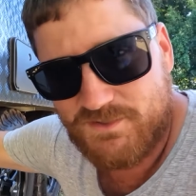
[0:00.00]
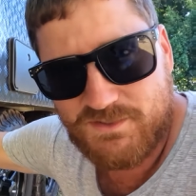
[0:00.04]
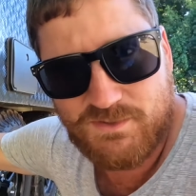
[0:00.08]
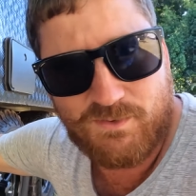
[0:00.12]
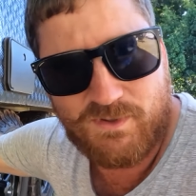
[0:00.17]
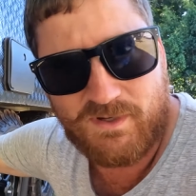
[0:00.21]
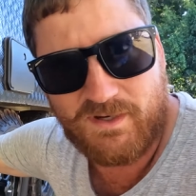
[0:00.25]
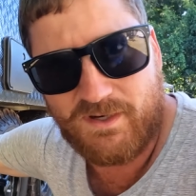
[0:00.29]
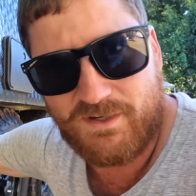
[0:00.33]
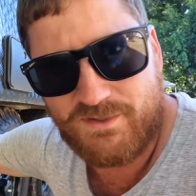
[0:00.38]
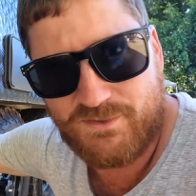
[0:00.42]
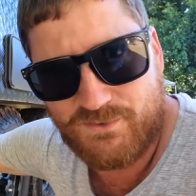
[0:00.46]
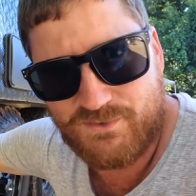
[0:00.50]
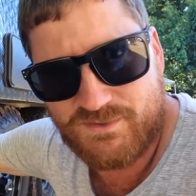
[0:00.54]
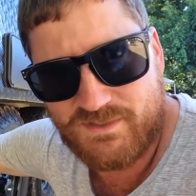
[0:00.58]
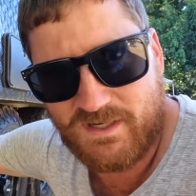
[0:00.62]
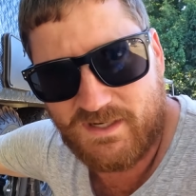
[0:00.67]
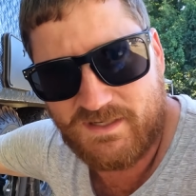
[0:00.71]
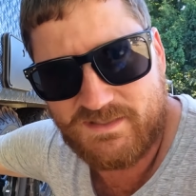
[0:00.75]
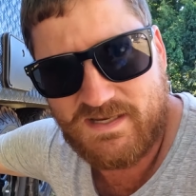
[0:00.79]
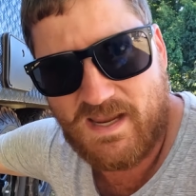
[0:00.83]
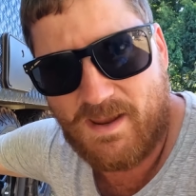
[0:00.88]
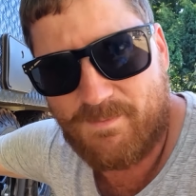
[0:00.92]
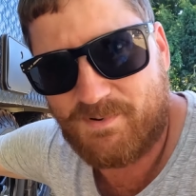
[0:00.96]
So what I'm going to do is I'm
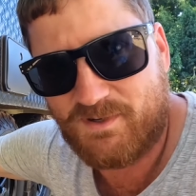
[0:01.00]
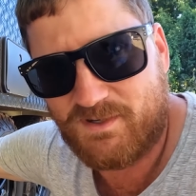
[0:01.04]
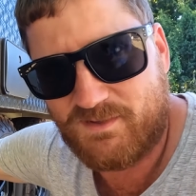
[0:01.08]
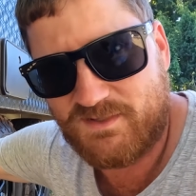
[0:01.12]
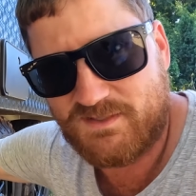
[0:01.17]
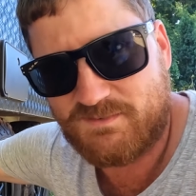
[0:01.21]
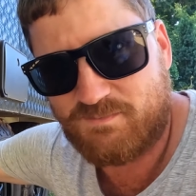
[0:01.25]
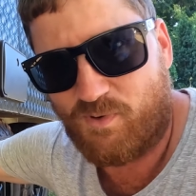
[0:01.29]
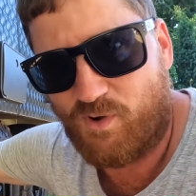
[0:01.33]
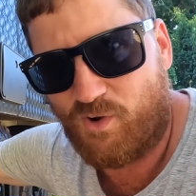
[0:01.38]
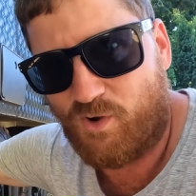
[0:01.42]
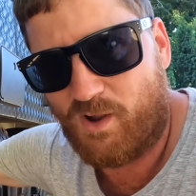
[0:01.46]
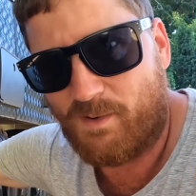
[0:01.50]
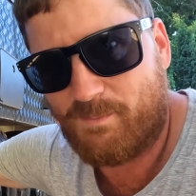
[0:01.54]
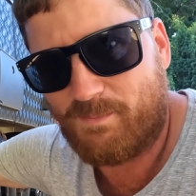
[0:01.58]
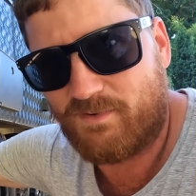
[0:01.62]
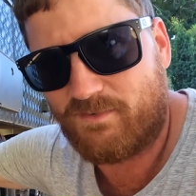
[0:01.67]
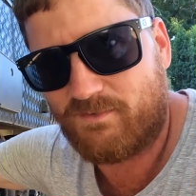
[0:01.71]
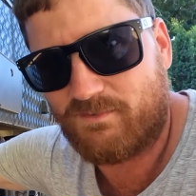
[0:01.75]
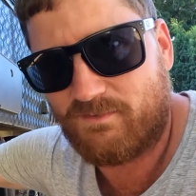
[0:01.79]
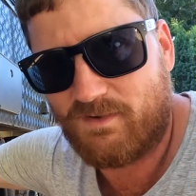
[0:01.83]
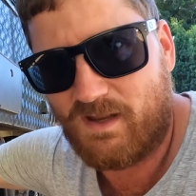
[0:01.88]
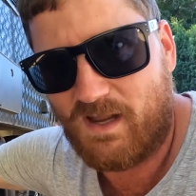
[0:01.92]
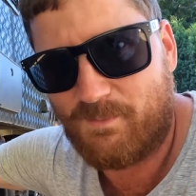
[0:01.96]
going to tap into this pipe
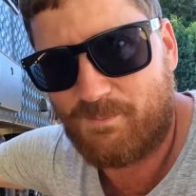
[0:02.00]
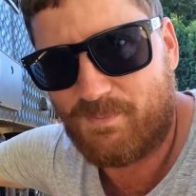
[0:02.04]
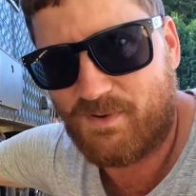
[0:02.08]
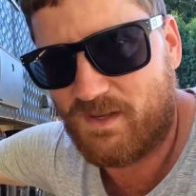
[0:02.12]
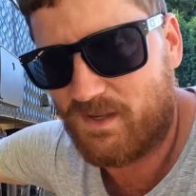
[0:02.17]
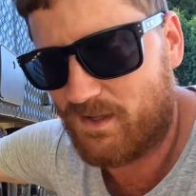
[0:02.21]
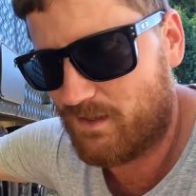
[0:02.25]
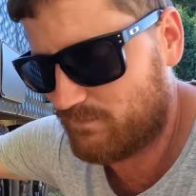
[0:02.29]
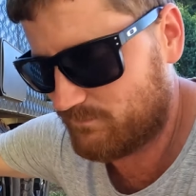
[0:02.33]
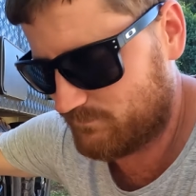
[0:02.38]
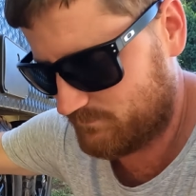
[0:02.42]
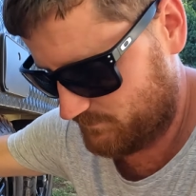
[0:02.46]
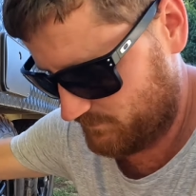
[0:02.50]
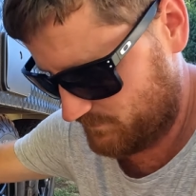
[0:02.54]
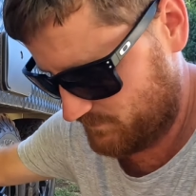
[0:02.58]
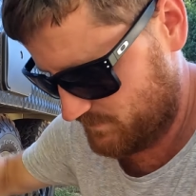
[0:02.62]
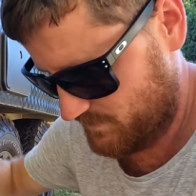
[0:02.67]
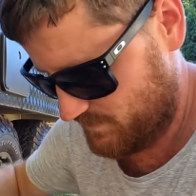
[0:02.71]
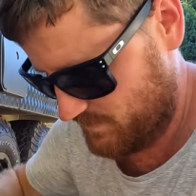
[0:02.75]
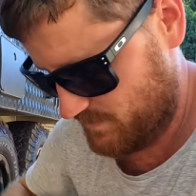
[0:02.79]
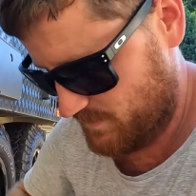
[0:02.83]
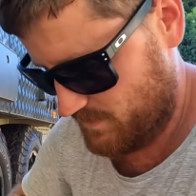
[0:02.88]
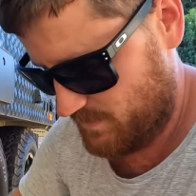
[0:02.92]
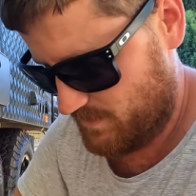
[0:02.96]
up here.
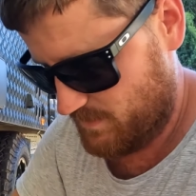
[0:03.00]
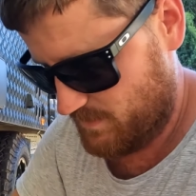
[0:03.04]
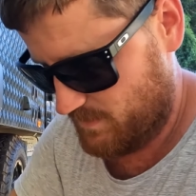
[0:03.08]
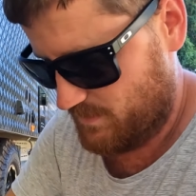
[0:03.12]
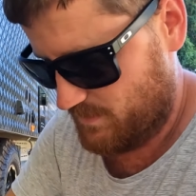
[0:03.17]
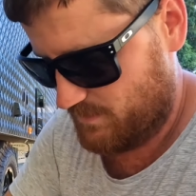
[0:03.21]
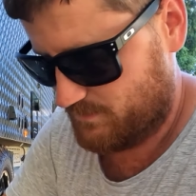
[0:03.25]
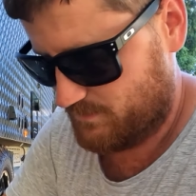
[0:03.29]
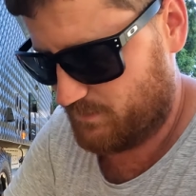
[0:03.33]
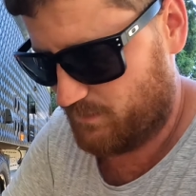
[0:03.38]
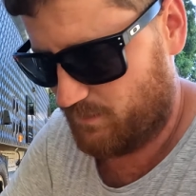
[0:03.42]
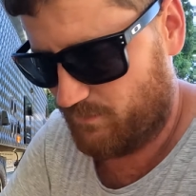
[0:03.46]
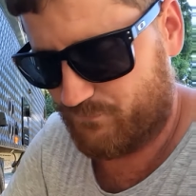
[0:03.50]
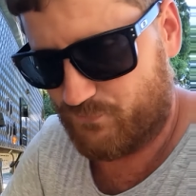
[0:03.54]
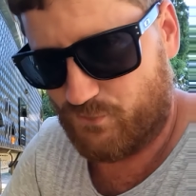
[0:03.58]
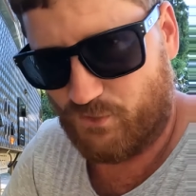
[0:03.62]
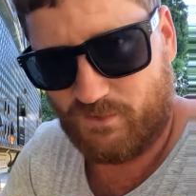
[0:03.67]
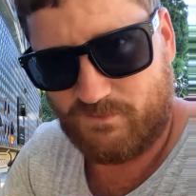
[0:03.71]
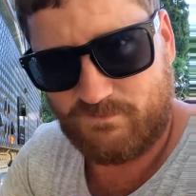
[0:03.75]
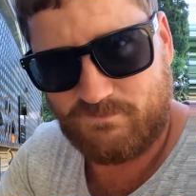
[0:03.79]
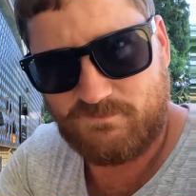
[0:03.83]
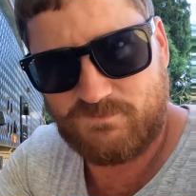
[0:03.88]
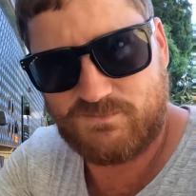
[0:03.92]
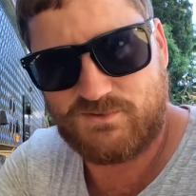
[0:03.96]
So I've
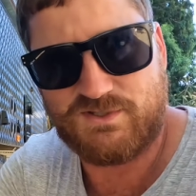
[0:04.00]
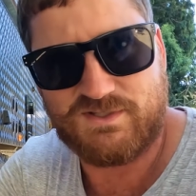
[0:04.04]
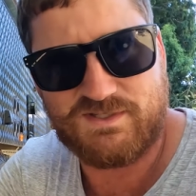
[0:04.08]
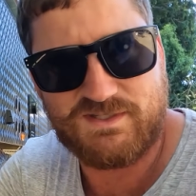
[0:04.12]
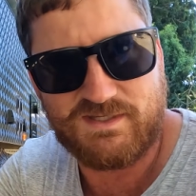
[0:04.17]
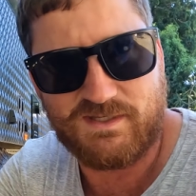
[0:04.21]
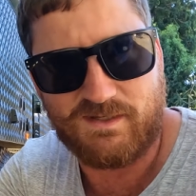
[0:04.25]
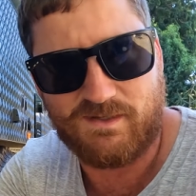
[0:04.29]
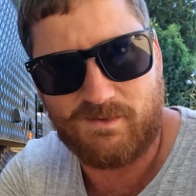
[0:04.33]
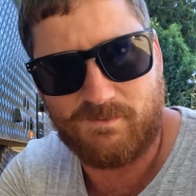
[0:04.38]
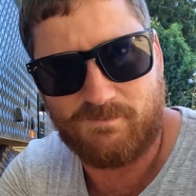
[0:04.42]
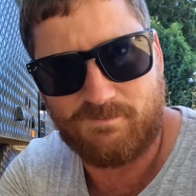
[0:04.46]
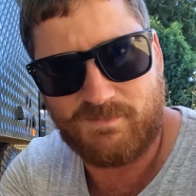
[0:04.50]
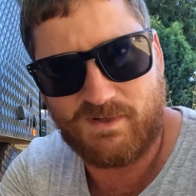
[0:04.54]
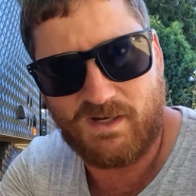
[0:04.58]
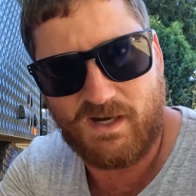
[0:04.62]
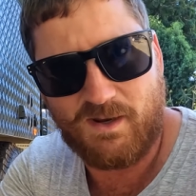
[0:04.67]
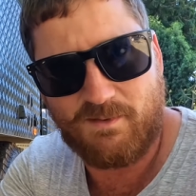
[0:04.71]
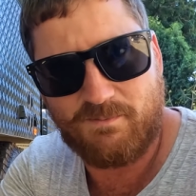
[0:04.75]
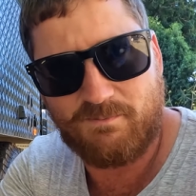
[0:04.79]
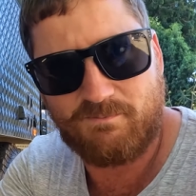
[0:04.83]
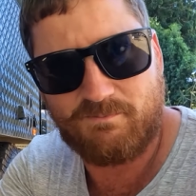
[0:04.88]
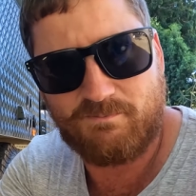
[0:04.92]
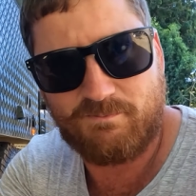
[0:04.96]
got just some, you
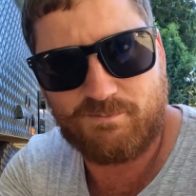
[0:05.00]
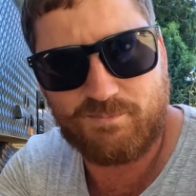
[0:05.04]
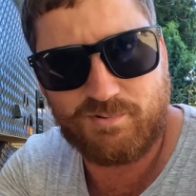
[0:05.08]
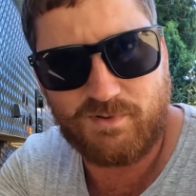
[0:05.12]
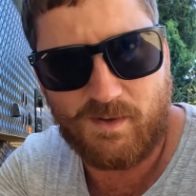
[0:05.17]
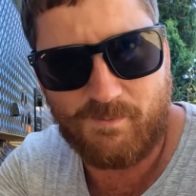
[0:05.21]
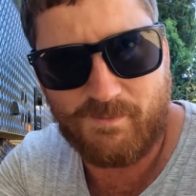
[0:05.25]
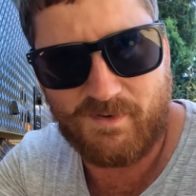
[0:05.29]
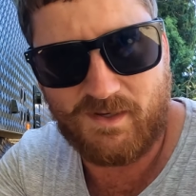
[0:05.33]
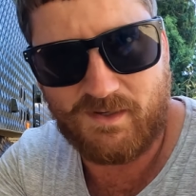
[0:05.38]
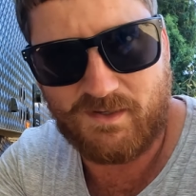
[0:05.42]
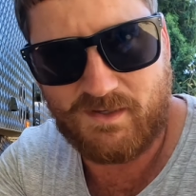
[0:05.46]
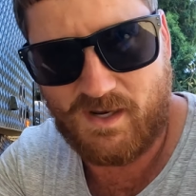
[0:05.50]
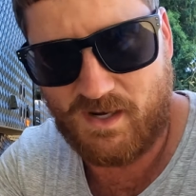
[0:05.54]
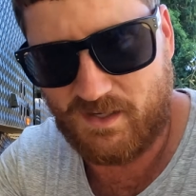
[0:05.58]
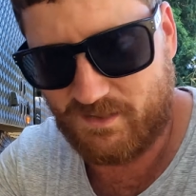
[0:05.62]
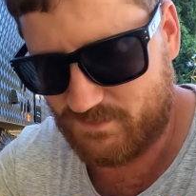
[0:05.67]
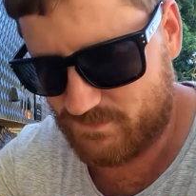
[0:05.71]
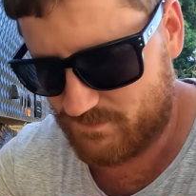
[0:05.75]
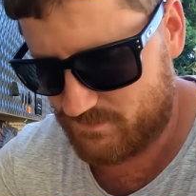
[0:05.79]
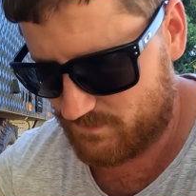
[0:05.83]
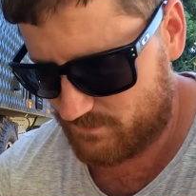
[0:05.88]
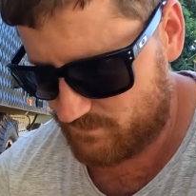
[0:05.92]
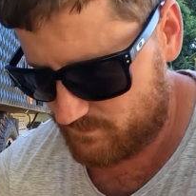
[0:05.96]
know, plumber
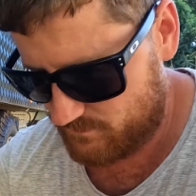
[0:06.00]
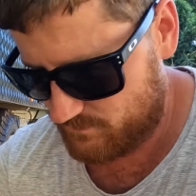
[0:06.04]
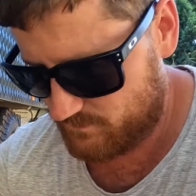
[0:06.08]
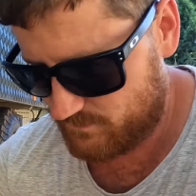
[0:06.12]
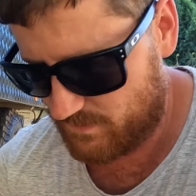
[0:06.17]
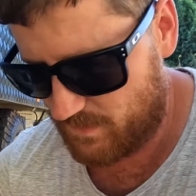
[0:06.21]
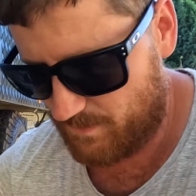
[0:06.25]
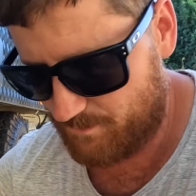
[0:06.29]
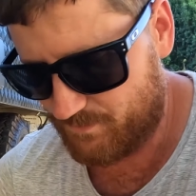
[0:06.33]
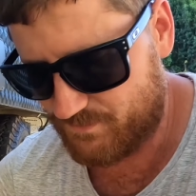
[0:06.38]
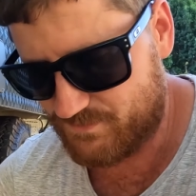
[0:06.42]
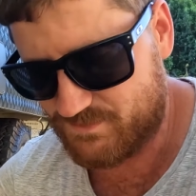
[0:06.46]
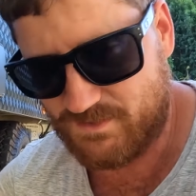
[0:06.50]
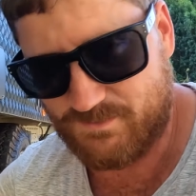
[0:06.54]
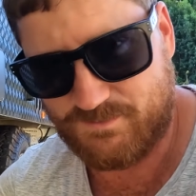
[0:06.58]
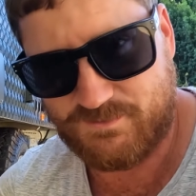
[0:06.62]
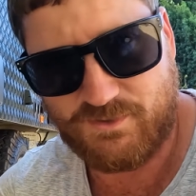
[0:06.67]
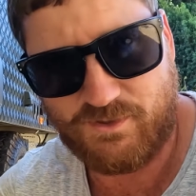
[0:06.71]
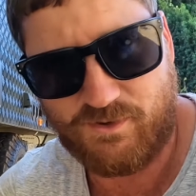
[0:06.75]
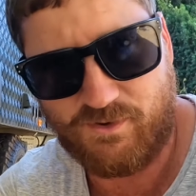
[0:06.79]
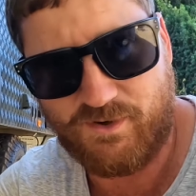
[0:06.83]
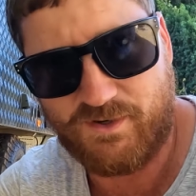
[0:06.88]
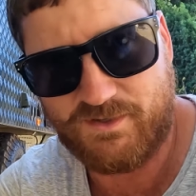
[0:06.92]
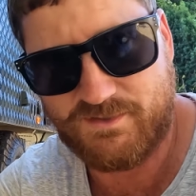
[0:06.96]
cutters, a couple of zip
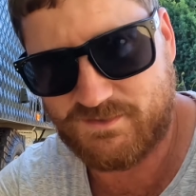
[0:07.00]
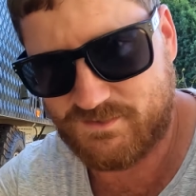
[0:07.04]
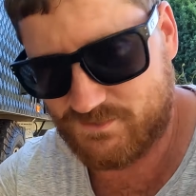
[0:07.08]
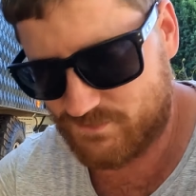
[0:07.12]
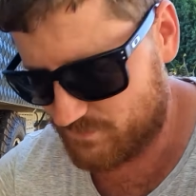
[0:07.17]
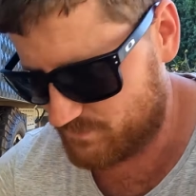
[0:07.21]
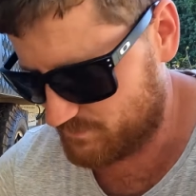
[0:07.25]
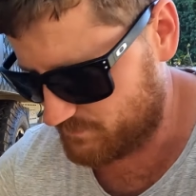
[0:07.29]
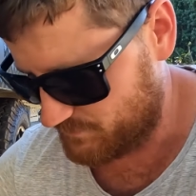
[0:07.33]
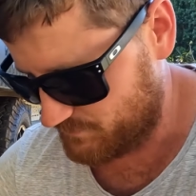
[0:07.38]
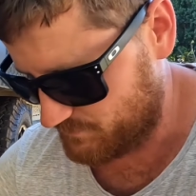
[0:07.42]
ties just to